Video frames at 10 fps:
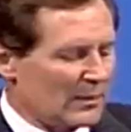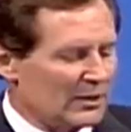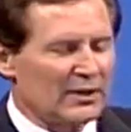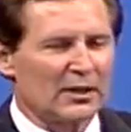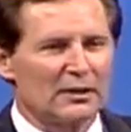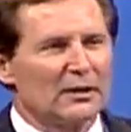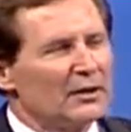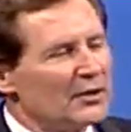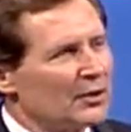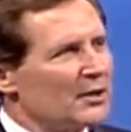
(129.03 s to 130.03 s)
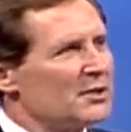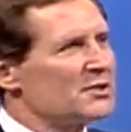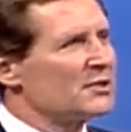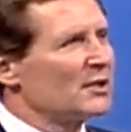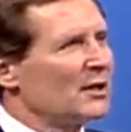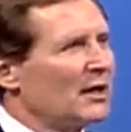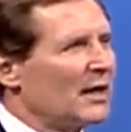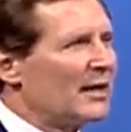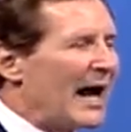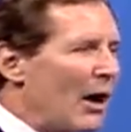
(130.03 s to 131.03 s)
but that there is
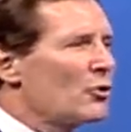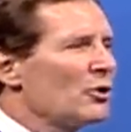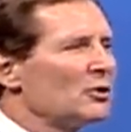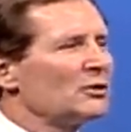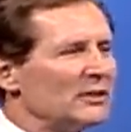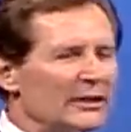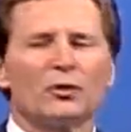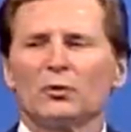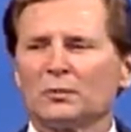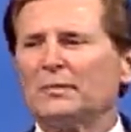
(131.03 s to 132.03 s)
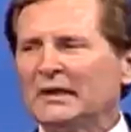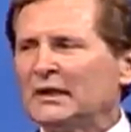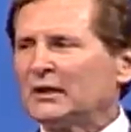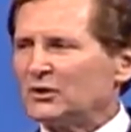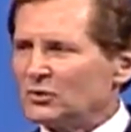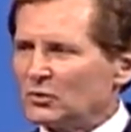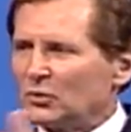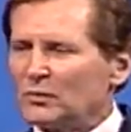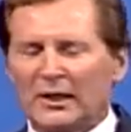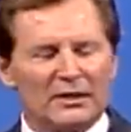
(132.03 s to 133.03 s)
an outer literal meaning to
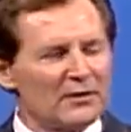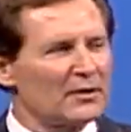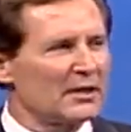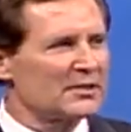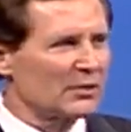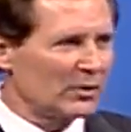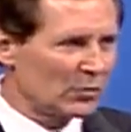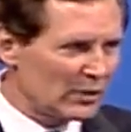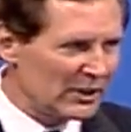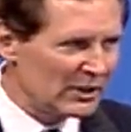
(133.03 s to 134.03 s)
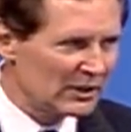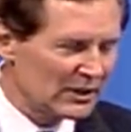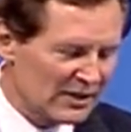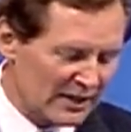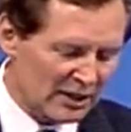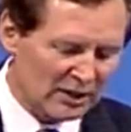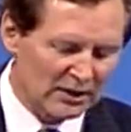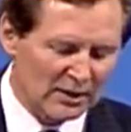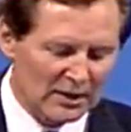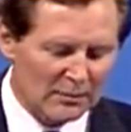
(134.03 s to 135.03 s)
many of the things that we read there,
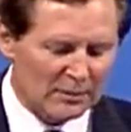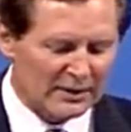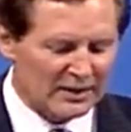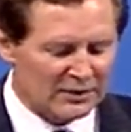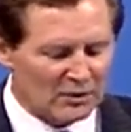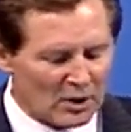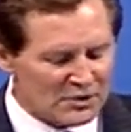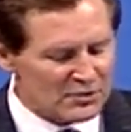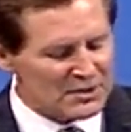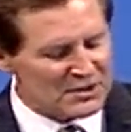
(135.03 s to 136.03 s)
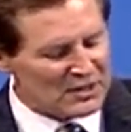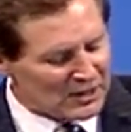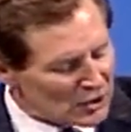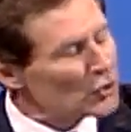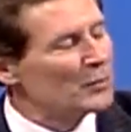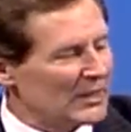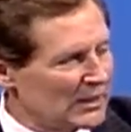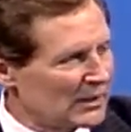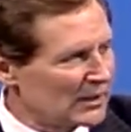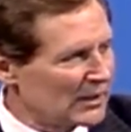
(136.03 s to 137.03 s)
but that there also is an inner
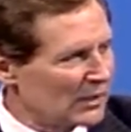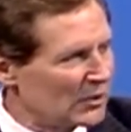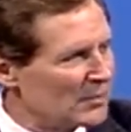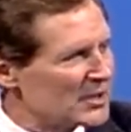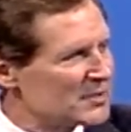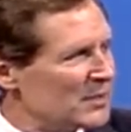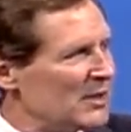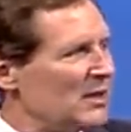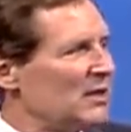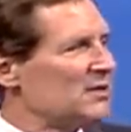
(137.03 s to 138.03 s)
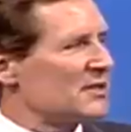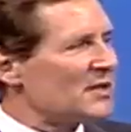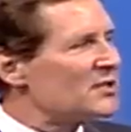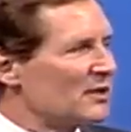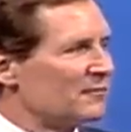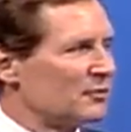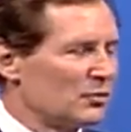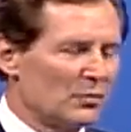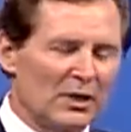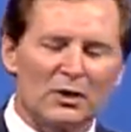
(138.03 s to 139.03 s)
meaning that we must be sensitive
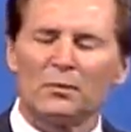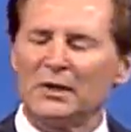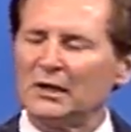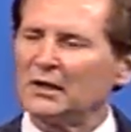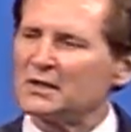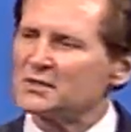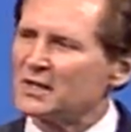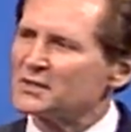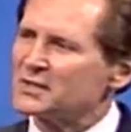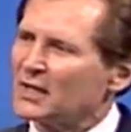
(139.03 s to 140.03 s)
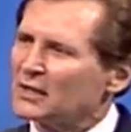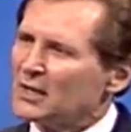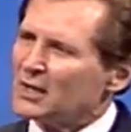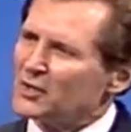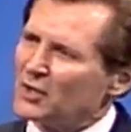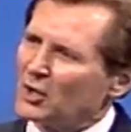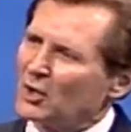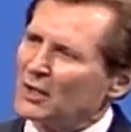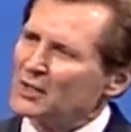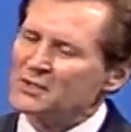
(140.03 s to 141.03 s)
to. Inner meaning in the sense that
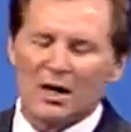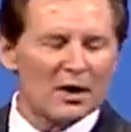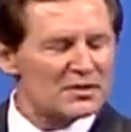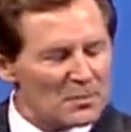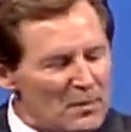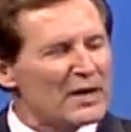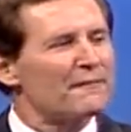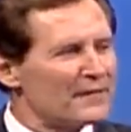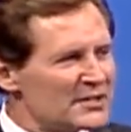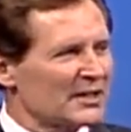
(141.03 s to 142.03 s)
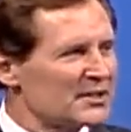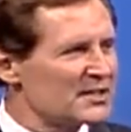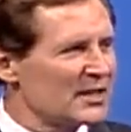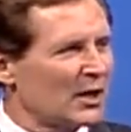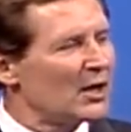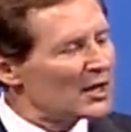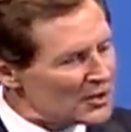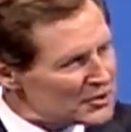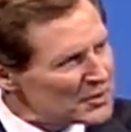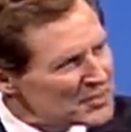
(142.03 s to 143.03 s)
are some metaphysics there.
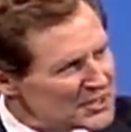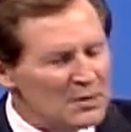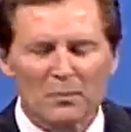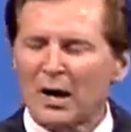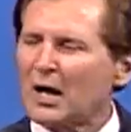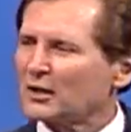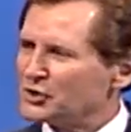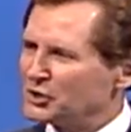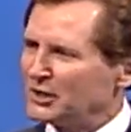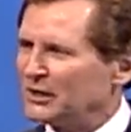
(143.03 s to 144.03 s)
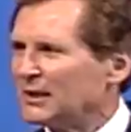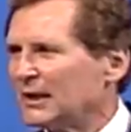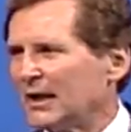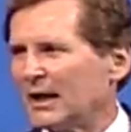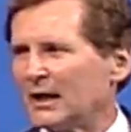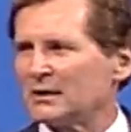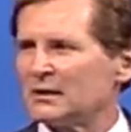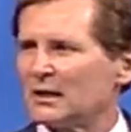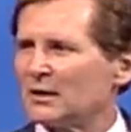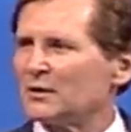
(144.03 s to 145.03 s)
There's some symbology, and
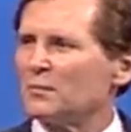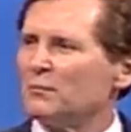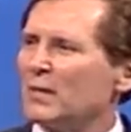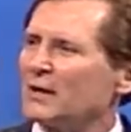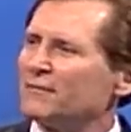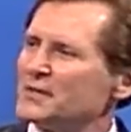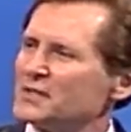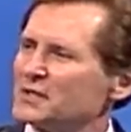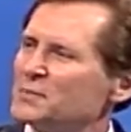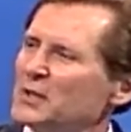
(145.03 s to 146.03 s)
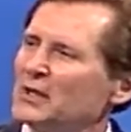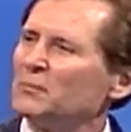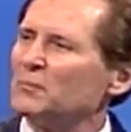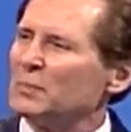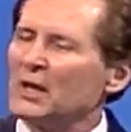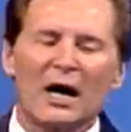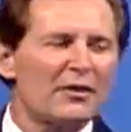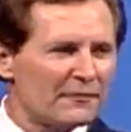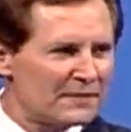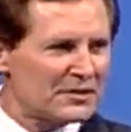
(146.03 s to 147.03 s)
metaphysics being beyond
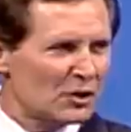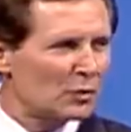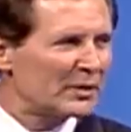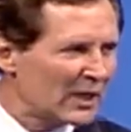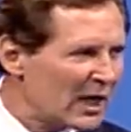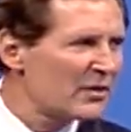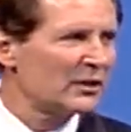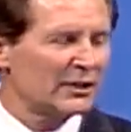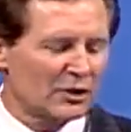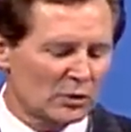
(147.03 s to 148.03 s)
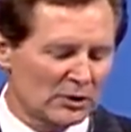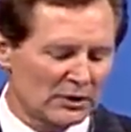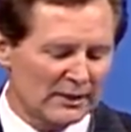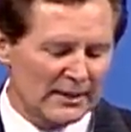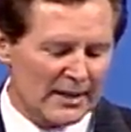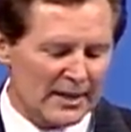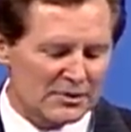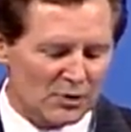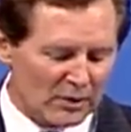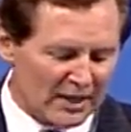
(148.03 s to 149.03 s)
the physical, beyond the literal. And
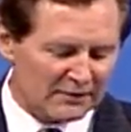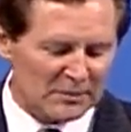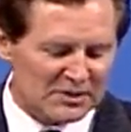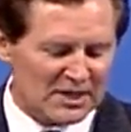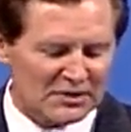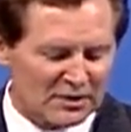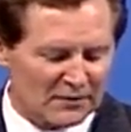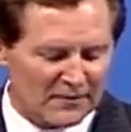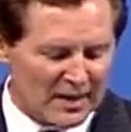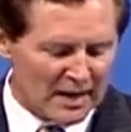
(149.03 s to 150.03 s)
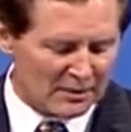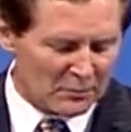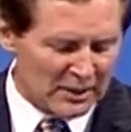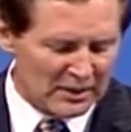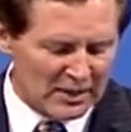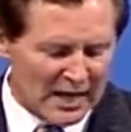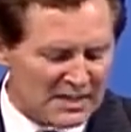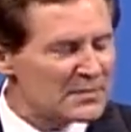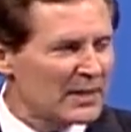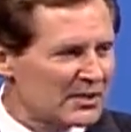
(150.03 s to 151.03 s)
so we have to be sensitive to that. And many
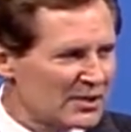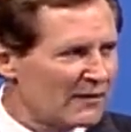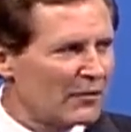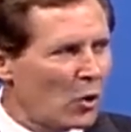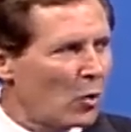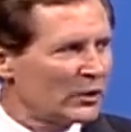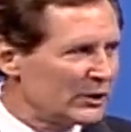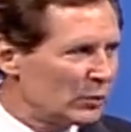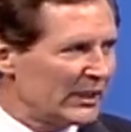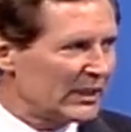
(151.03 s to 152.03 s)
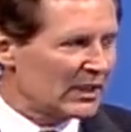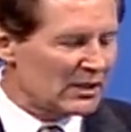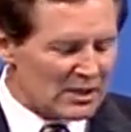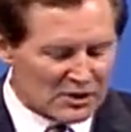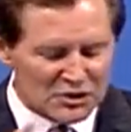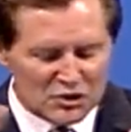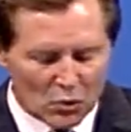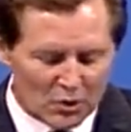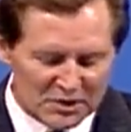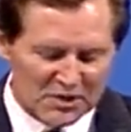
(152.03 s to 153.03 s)
aspects of the Holy Week and
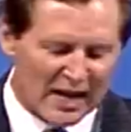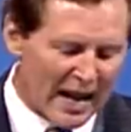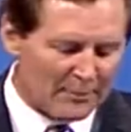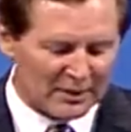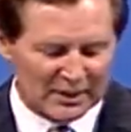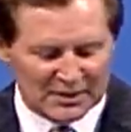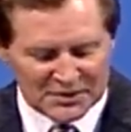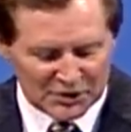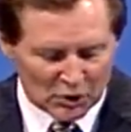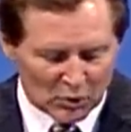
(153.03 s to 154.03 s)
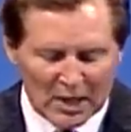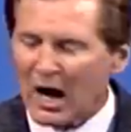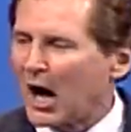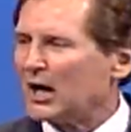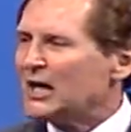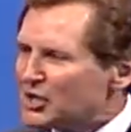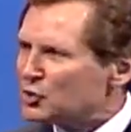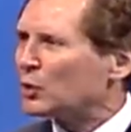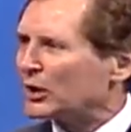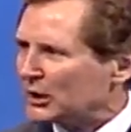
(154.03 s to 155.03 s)
stories and happenings, are
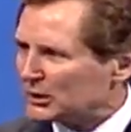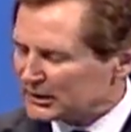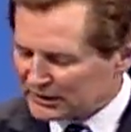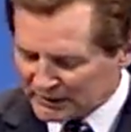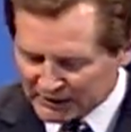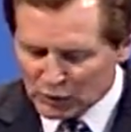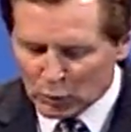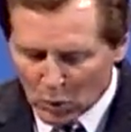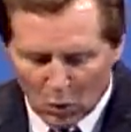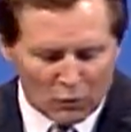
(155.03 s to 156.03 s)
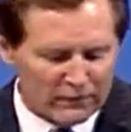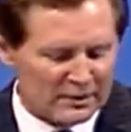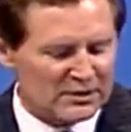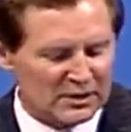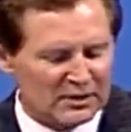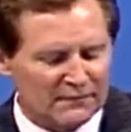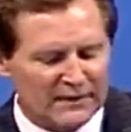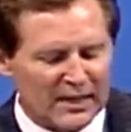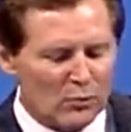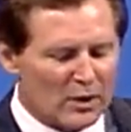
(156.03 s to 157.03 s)
intricately woven to
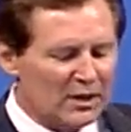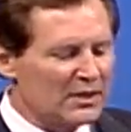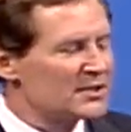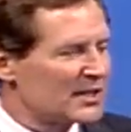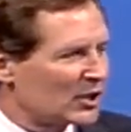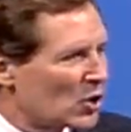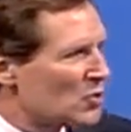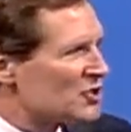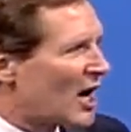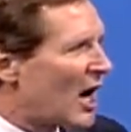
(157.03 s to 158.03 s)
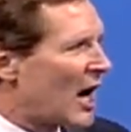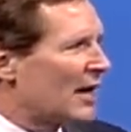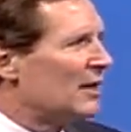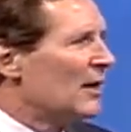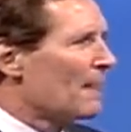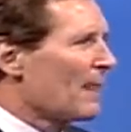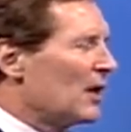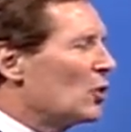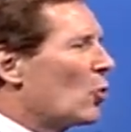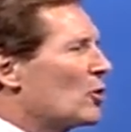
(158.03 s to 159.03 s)
convey what it is that goes on
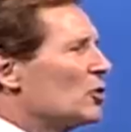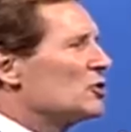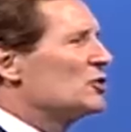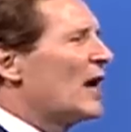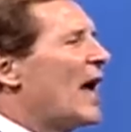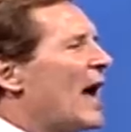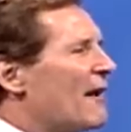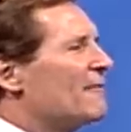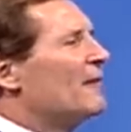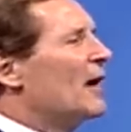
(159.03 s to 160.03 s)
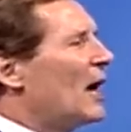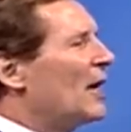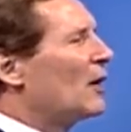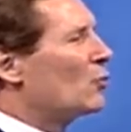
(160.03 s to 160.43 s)
in order to have a